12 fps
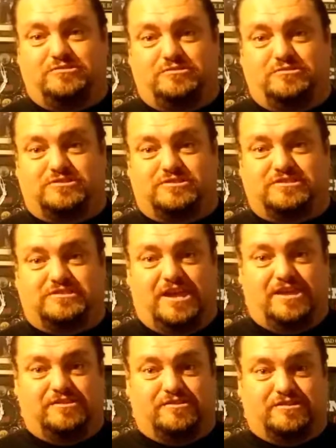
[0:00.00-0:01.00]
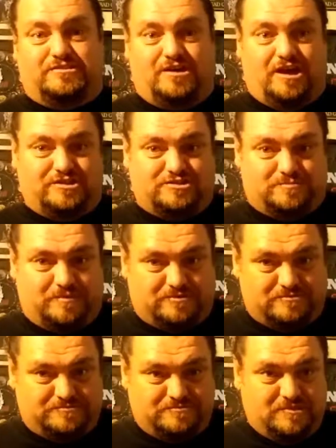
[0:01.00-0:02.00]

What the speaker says: used to stay there at the hospital,